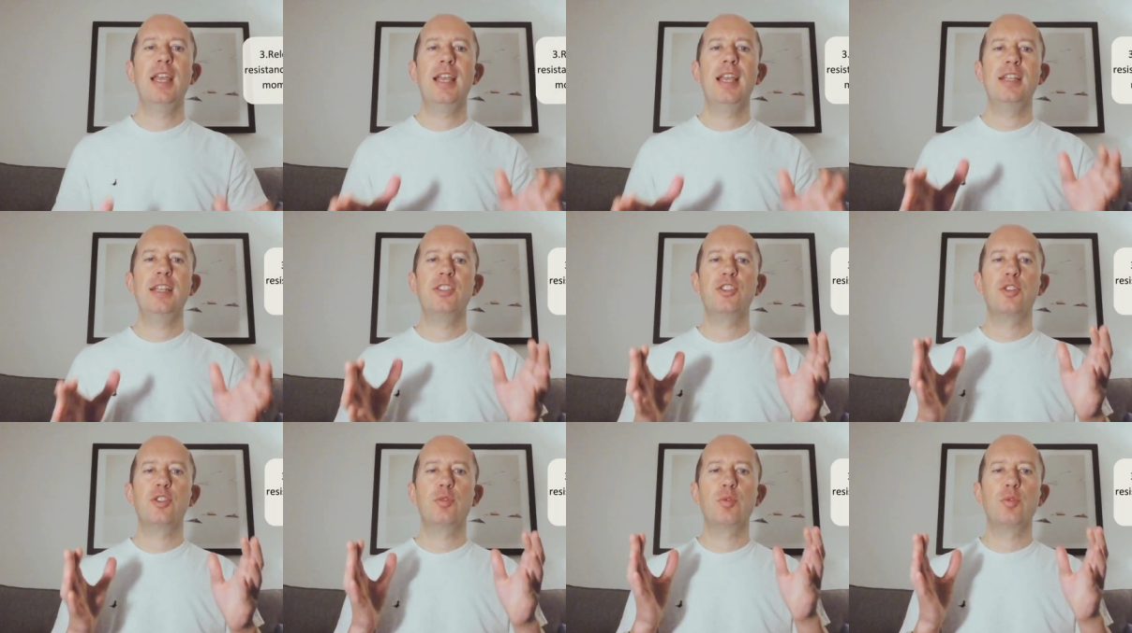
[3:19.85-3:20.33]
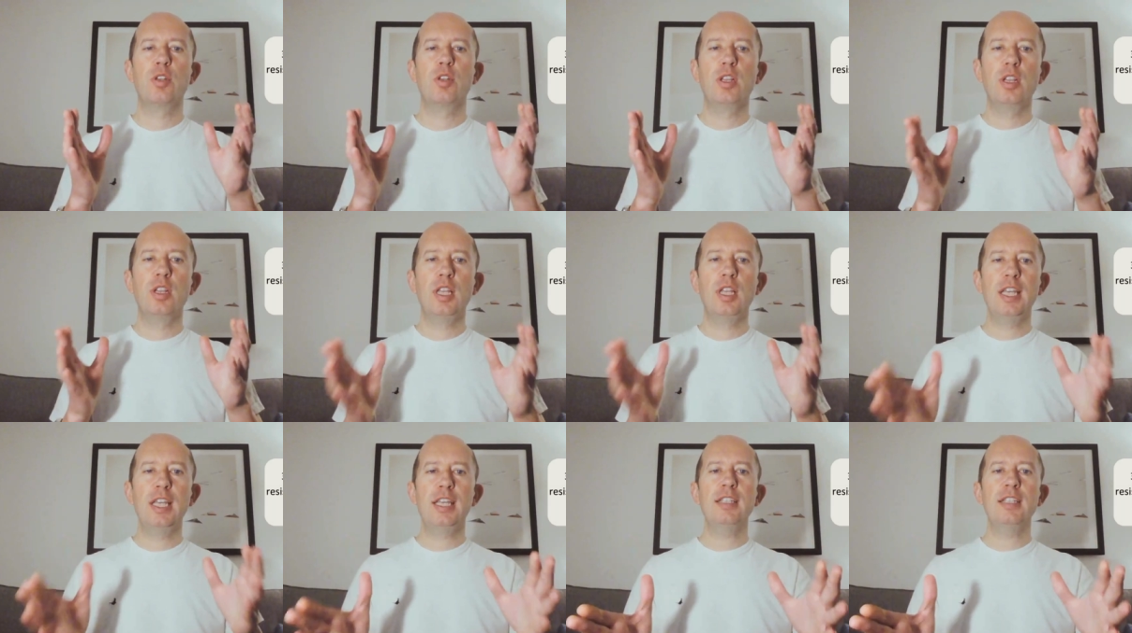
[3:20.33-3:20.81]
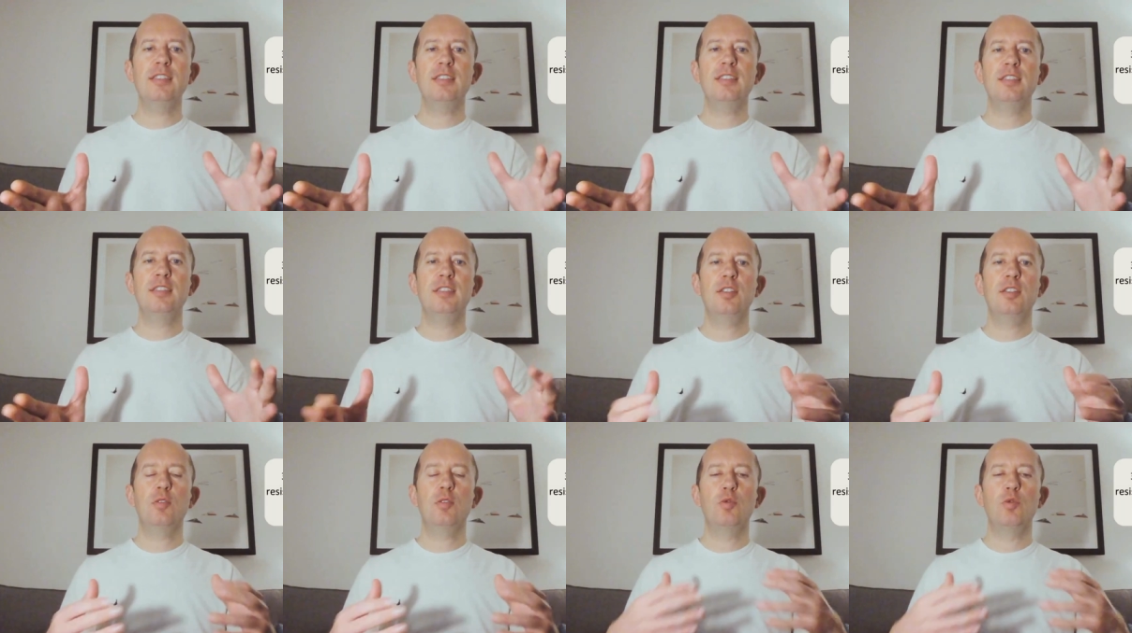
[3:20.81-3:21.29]
is to
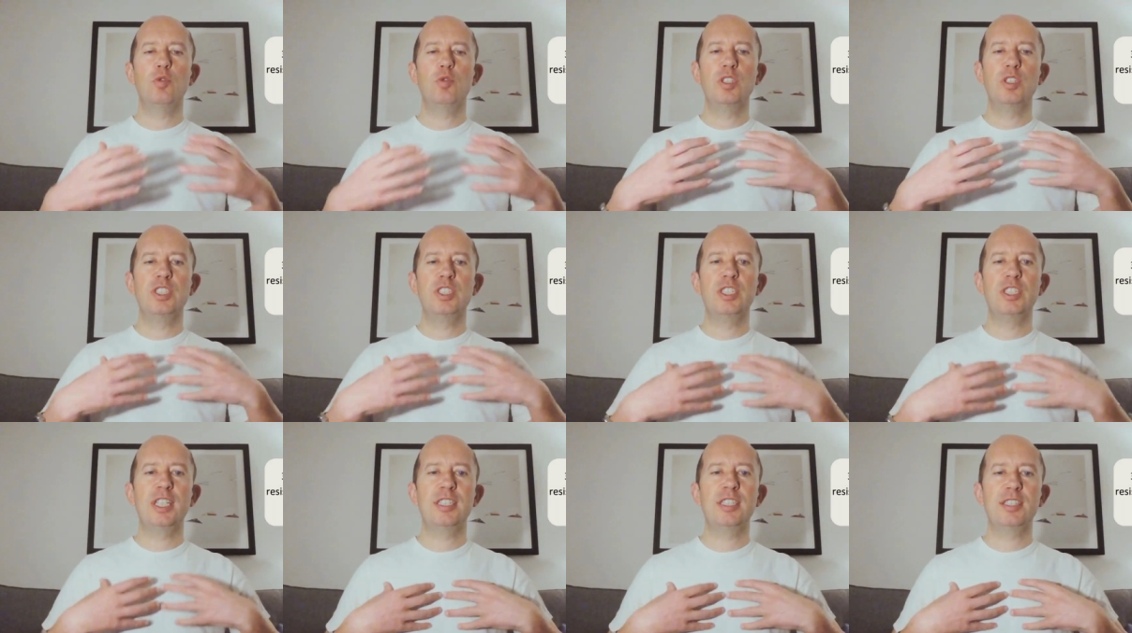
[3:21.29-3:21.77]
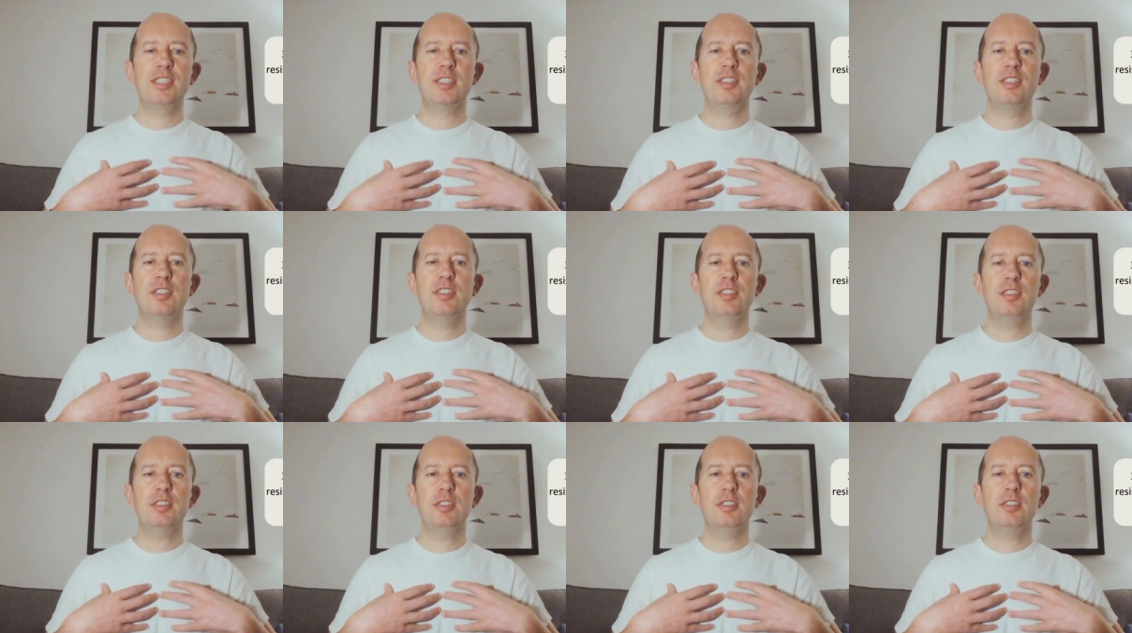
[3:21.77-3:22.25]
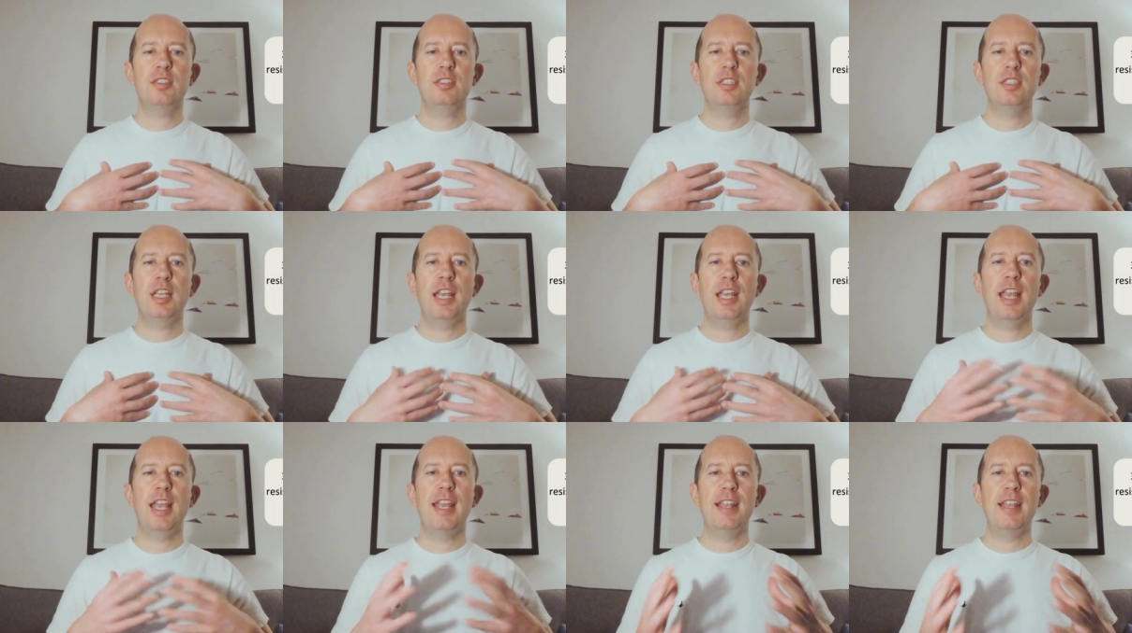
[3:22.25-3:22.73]
release resistance
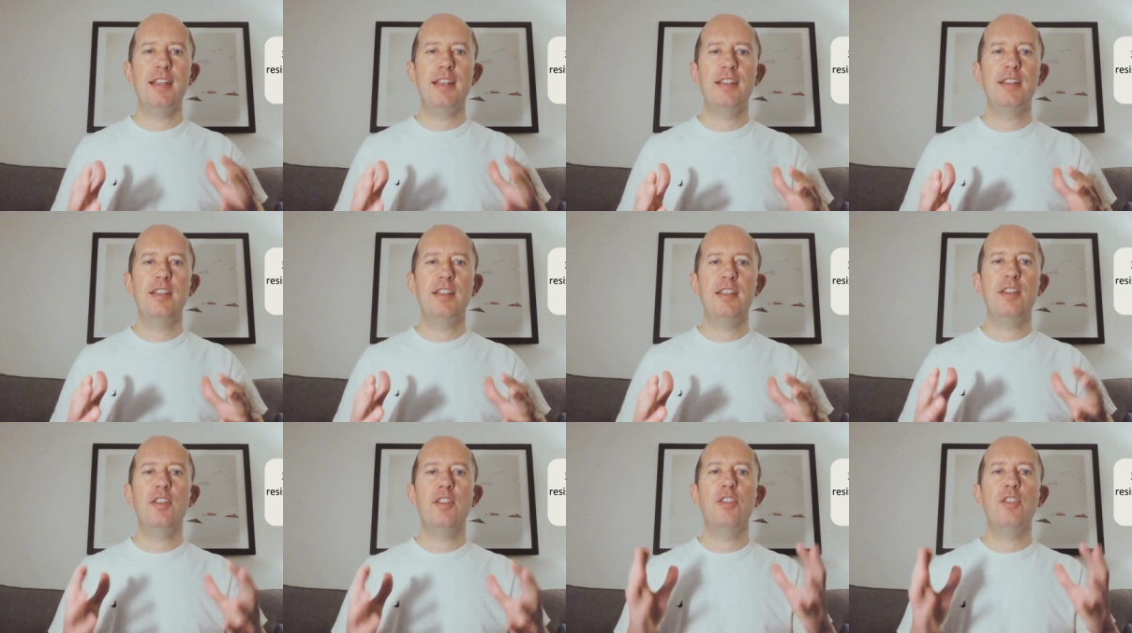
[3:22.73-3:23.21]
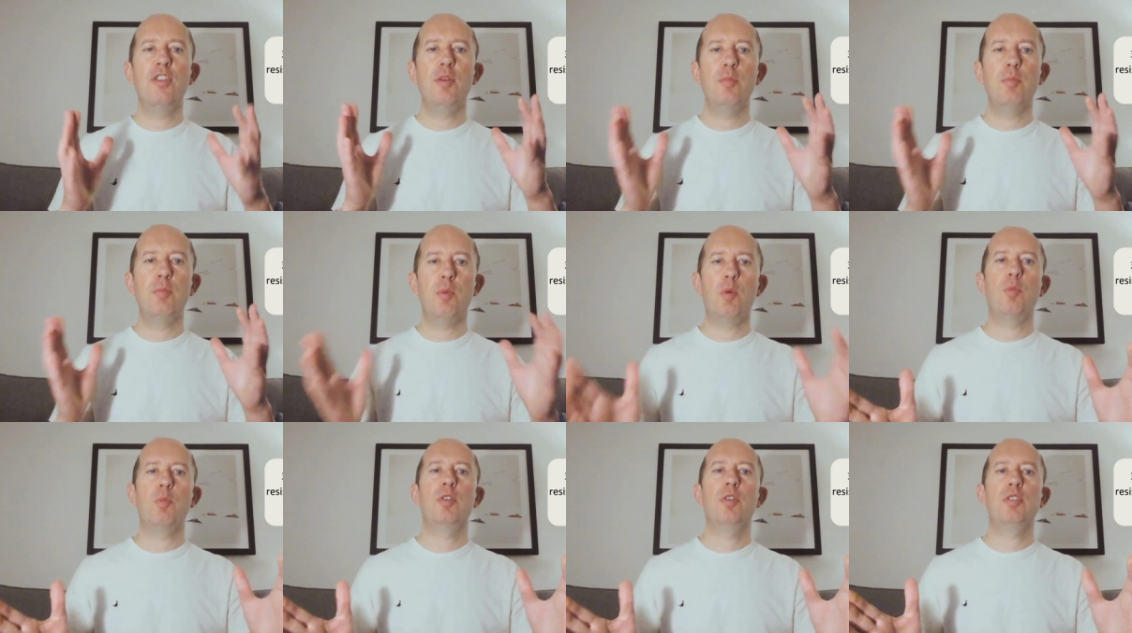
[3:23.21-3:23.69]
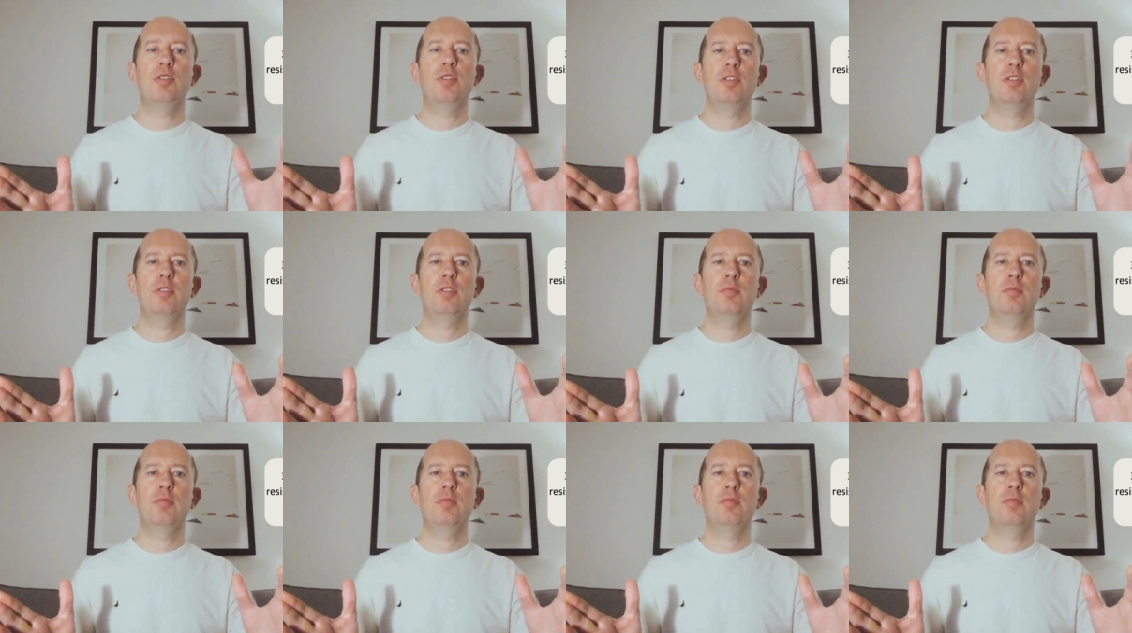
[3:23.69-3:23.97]
in the moment.